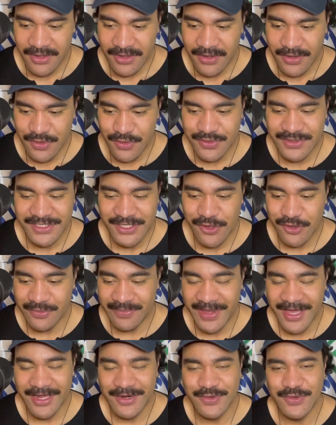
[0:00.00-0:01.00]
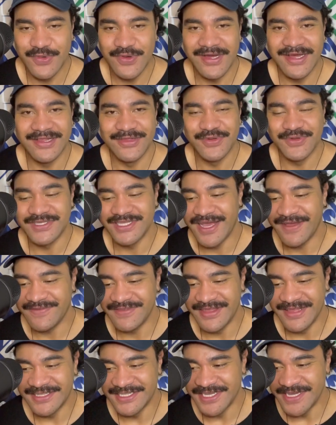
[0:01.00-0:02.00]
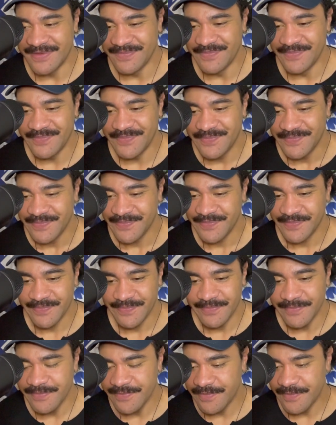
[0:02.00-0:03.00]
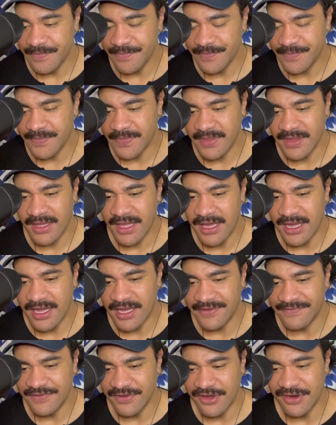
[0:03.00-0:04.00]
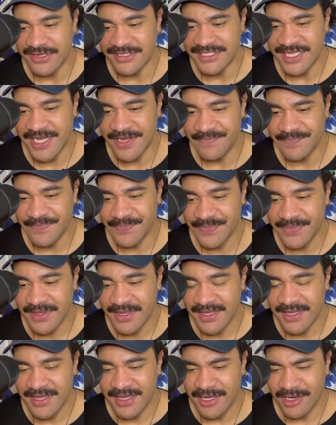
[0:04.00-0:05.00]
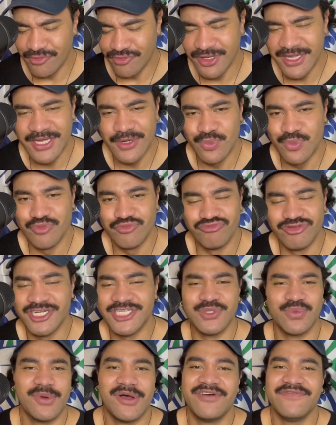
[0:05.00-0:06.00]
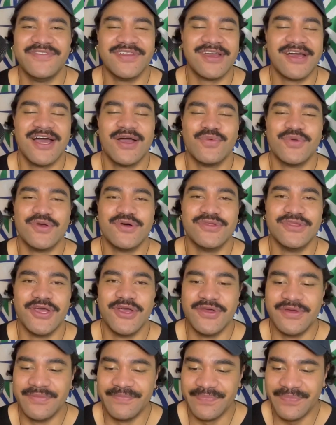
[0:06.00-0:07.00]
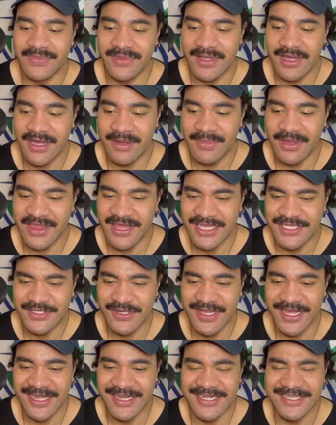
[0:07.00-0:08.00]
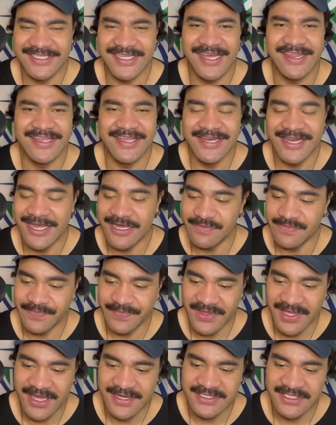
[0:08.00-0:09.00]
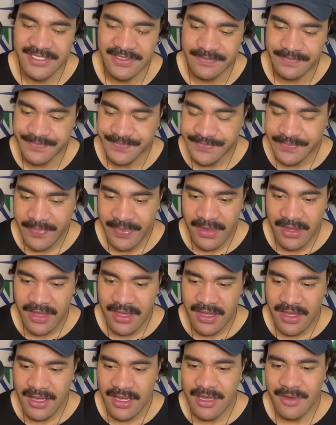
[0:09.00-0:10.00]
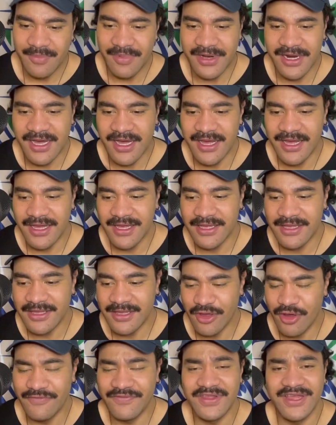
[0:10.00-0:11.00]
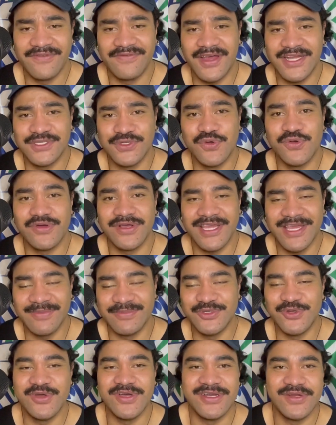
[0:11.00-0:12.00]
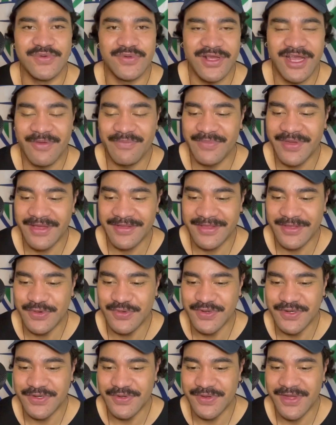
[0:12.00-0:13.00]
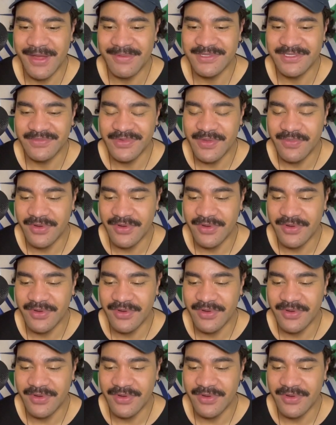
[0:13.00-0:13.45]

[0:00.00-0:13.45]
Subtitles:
Who's the old man who looks after their team? I forgot his name. Really rich, wealthy guy. We all know him. I think he's got like an Italian last name. But hopefully, if I keep talking, it'll come back. It'll come to me.